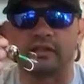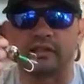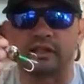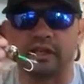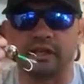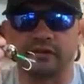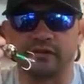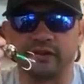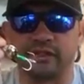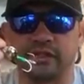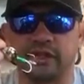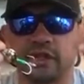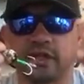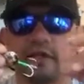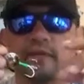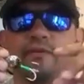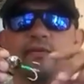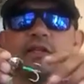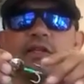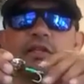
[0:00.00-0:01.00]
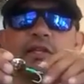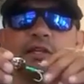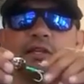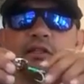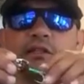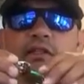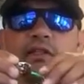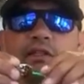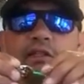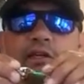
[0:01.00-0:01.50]
side of his head and they
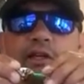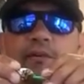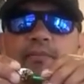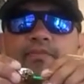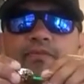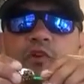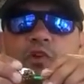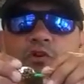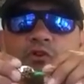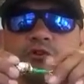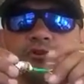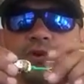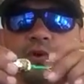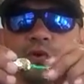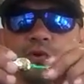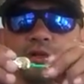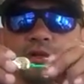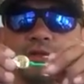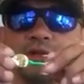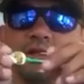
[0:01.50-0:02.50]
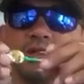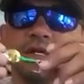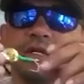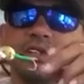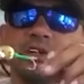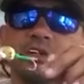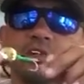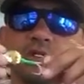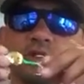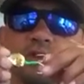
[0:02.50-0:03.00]
can look up or forward.
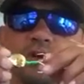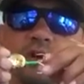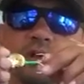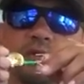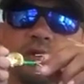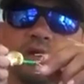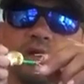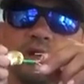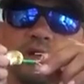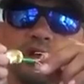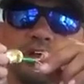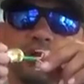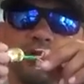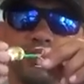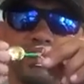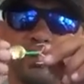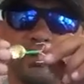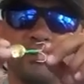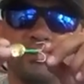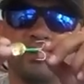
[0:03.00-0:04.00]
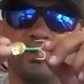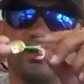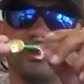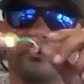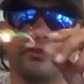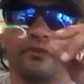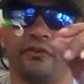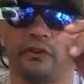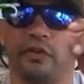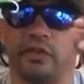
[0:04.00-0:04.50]
So if
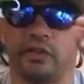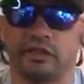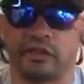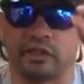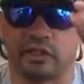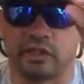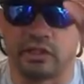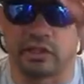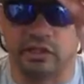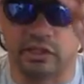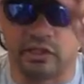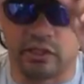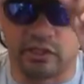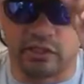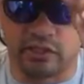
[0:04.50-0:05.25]
you're a fish and